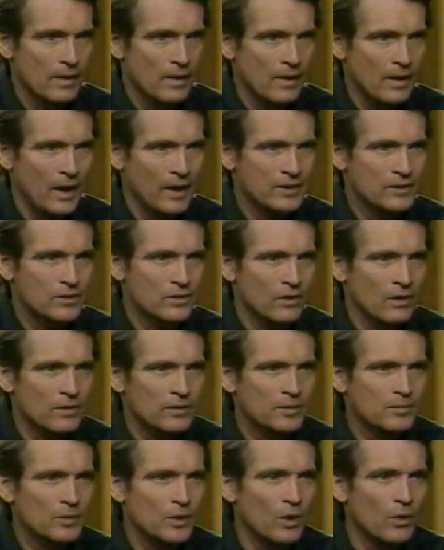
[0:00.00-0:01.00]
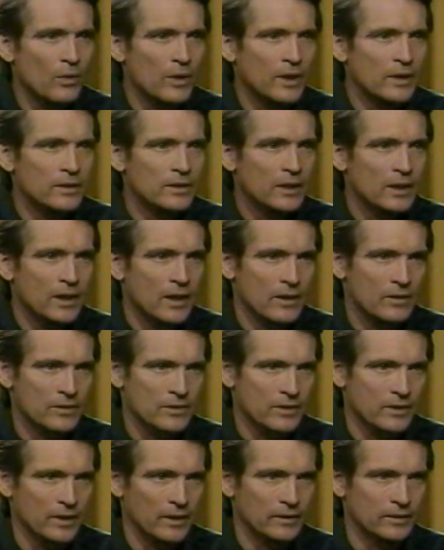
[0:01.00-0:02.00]
I saw them go in the
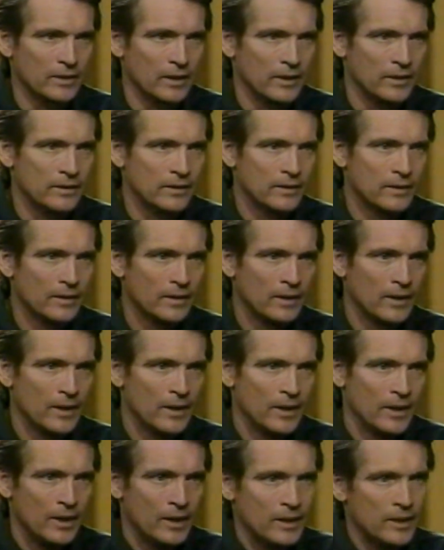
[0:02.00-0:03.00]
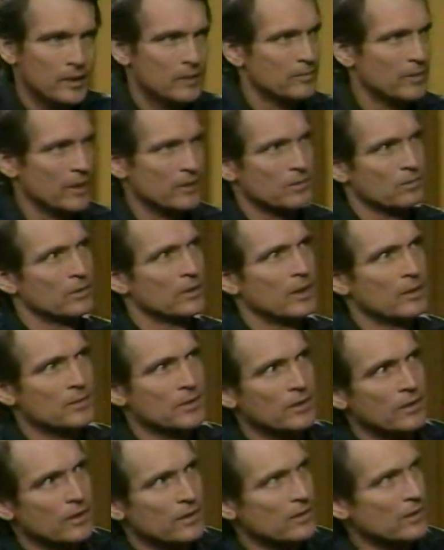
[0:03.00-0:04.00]
house that night. He and Bets went
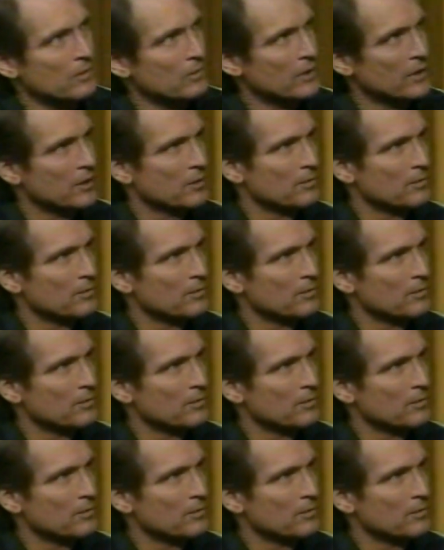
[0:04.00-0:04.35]
upstairs. They went in